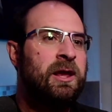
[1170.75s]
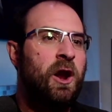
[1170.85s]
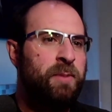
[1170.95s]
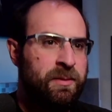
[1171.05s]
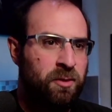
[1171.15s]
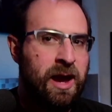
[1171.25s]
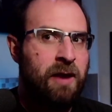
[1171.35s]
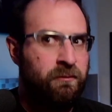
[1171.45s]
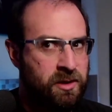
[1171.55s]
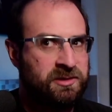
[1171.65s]
People
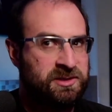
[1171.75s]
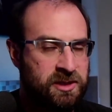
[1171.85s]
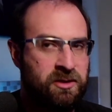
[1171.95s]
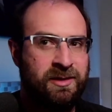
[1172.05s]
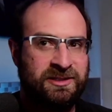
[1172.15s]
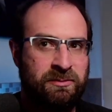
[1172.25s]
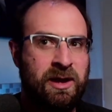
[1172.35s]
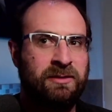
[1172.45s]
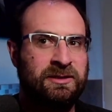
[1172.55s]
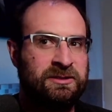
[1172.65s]
got real serious
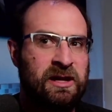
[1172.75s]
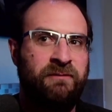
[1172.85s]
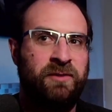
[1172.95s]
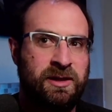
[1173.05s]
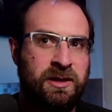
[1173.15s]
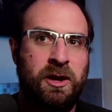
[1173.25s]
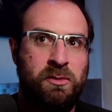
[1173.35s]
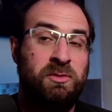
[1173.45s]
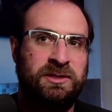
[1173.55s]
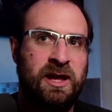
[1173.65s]
about this stuff. Like,
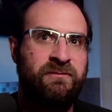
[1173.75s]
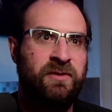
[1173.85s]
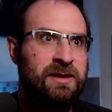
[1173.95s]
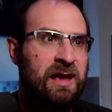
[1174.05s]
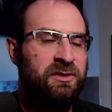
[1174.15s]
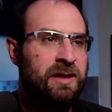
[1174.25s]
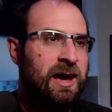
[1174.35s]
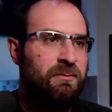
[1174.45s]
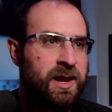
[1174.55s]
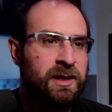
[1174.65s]
it was life and death
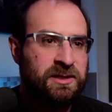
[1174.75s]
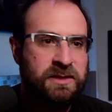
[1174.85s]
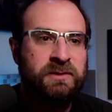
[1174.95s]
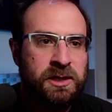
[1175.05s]
not making TV